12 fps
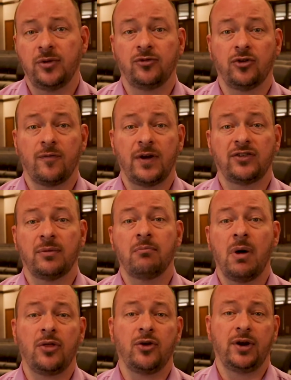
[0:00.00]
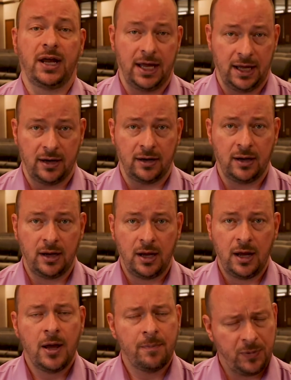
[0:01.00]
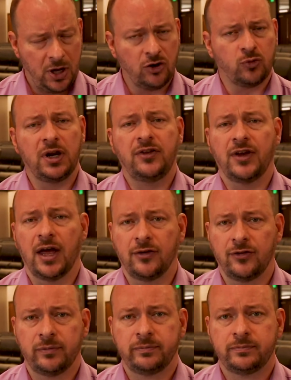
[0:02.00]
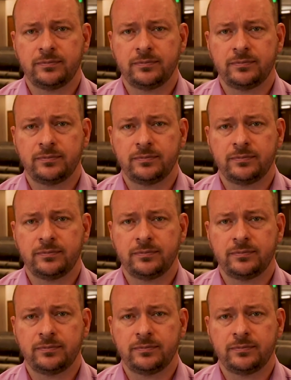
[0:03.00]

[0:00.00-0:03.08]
himself as a mother hen. Here's what he says.